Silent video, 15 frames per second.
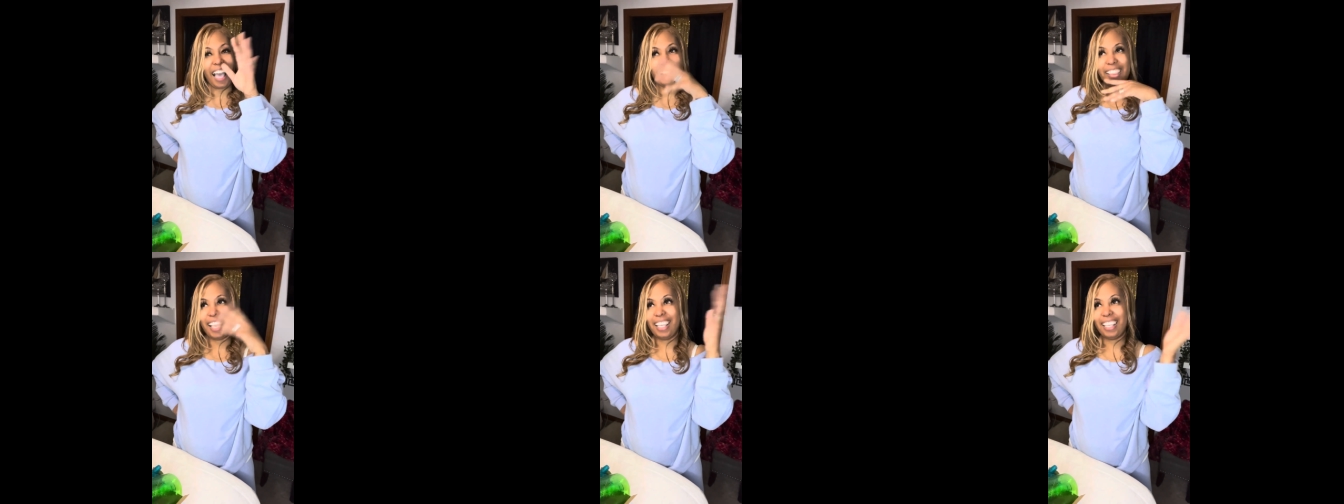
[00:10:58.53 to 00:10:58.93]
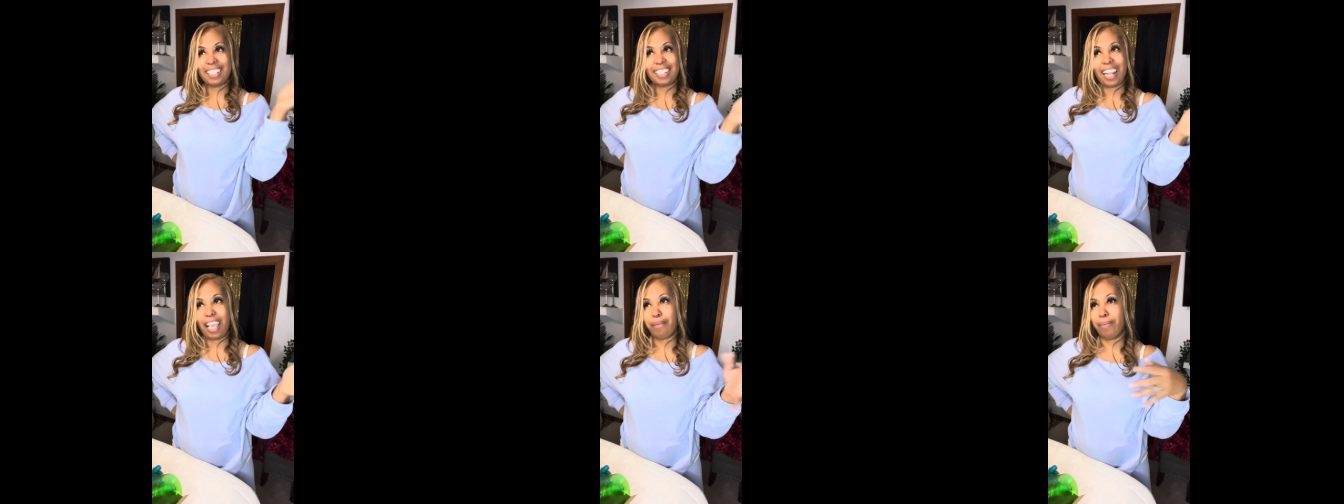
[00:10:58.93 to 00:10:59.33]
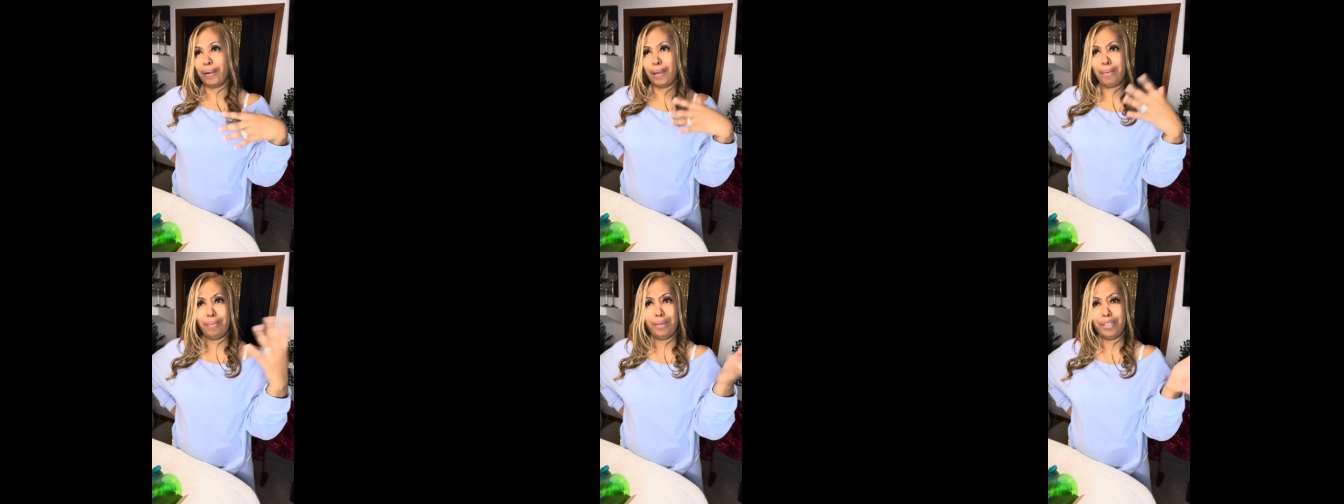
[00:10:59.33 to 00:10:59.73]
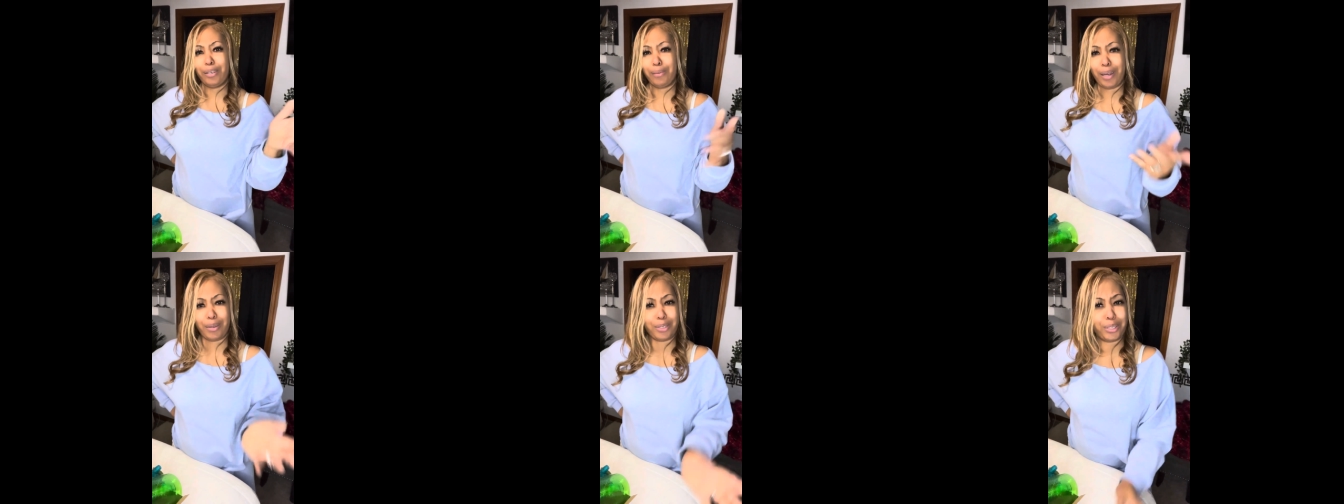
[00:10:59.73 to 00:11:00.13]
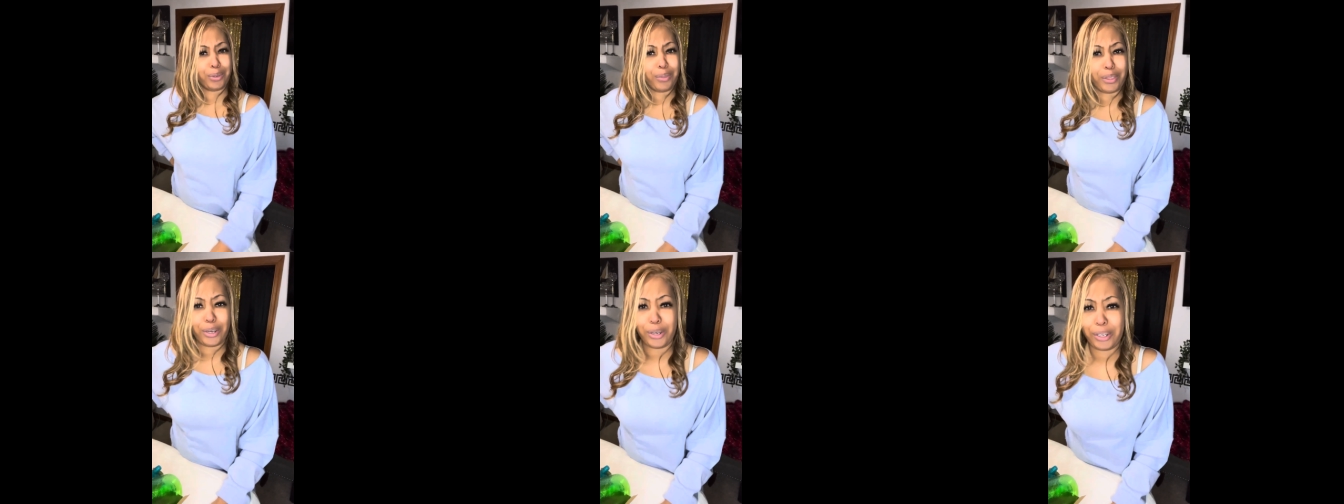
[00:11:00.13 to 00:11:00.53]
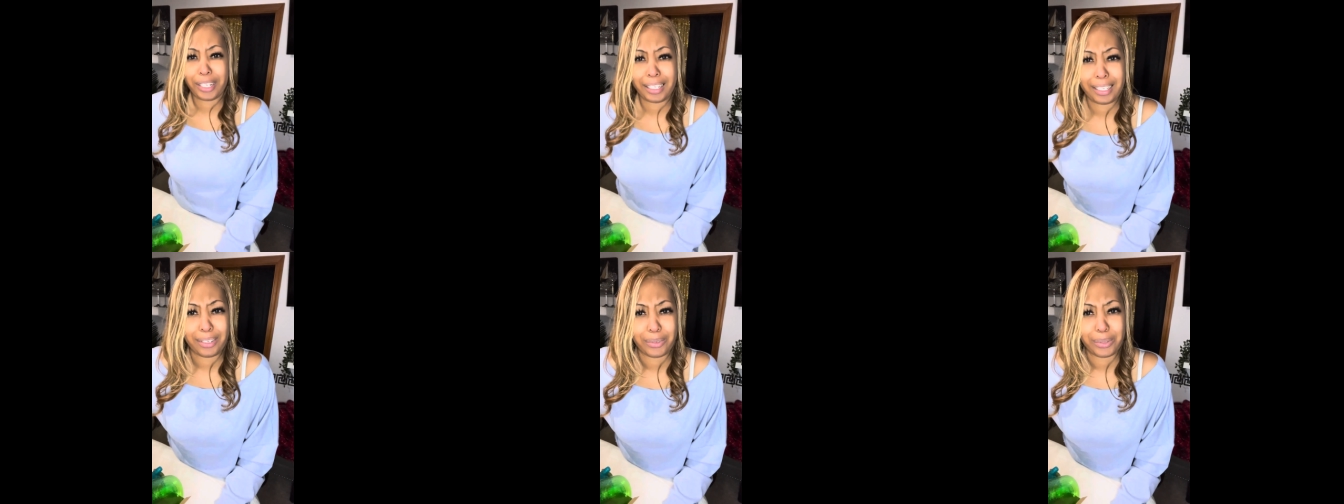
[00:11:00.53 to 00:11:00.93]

I think it's like probably around 2.30